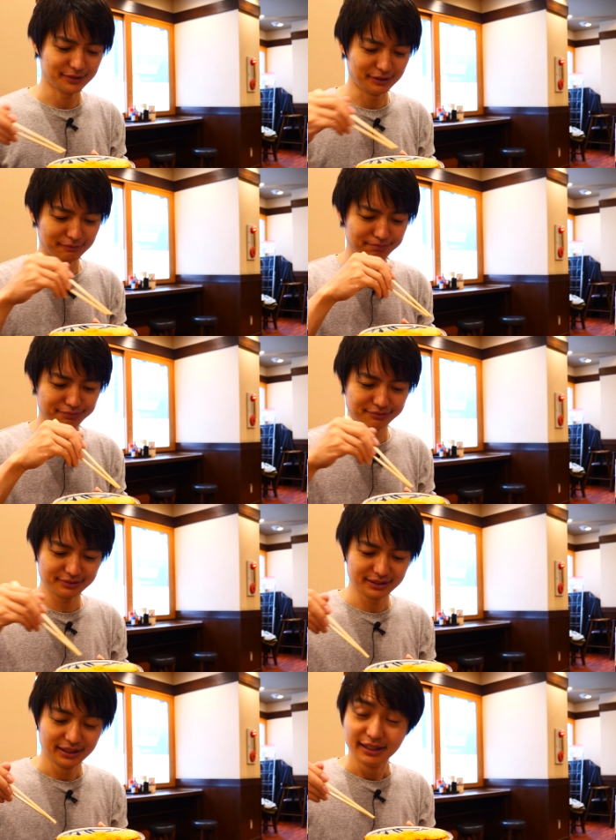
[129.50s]
Yep,
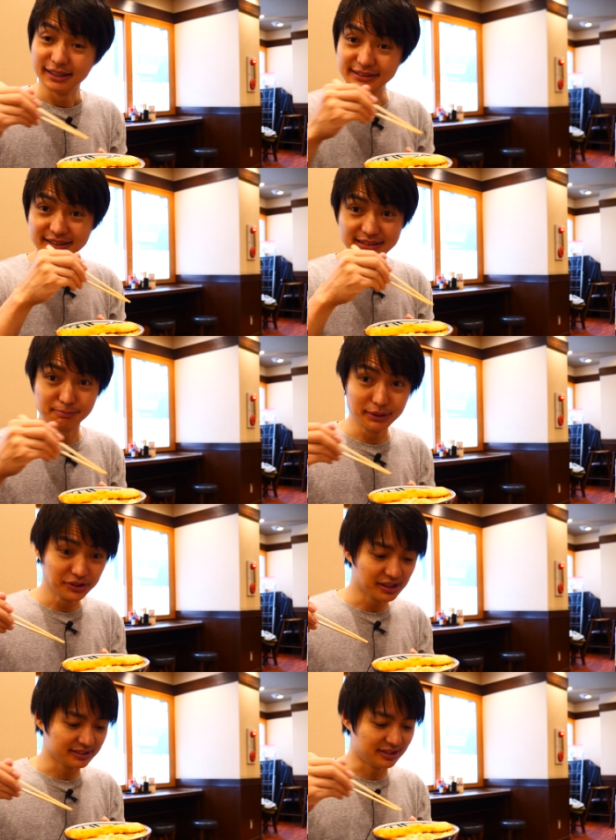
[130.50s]
it's as
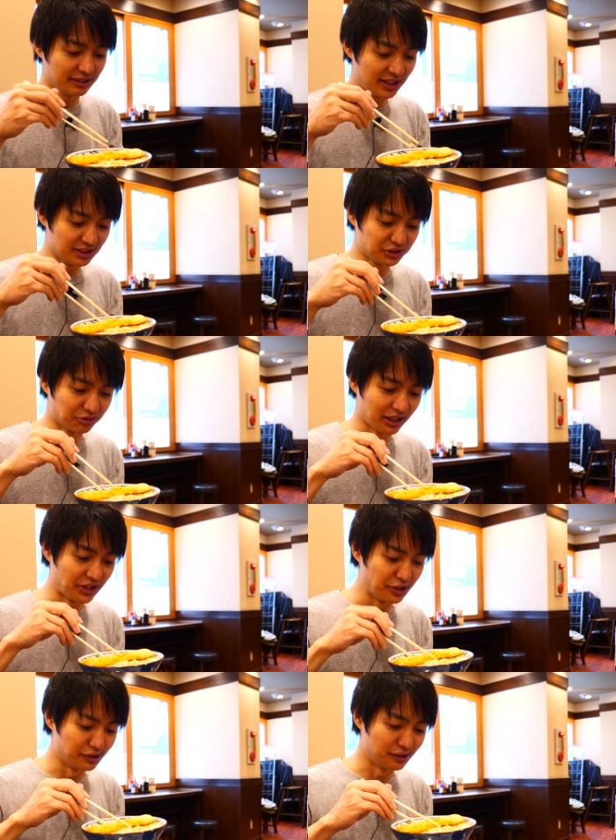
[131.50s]
big as the dish right
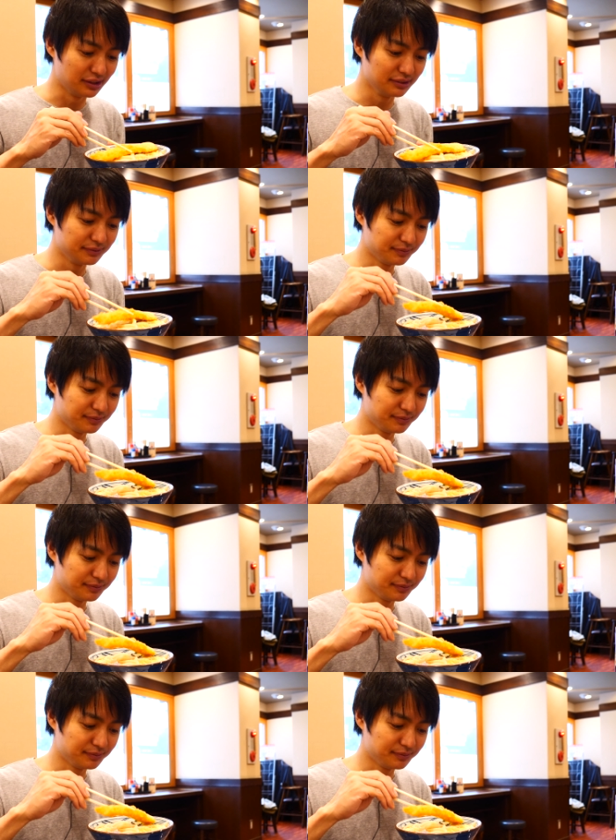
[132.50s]
here.